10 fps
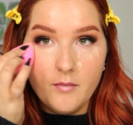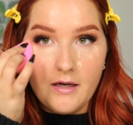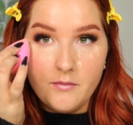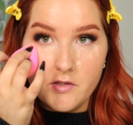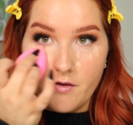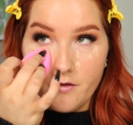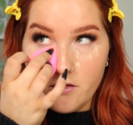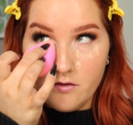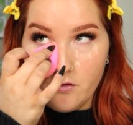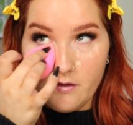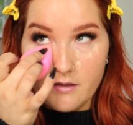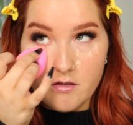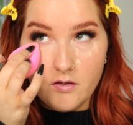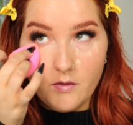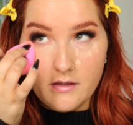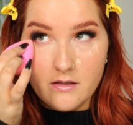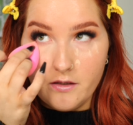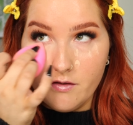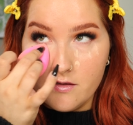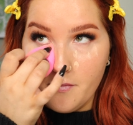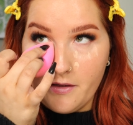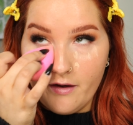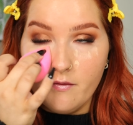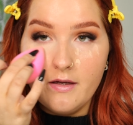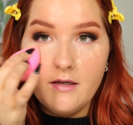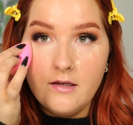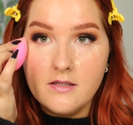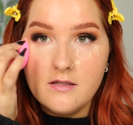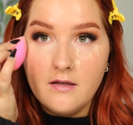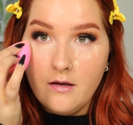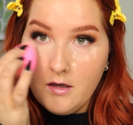but I'm just going to do this to conceal some of that redness.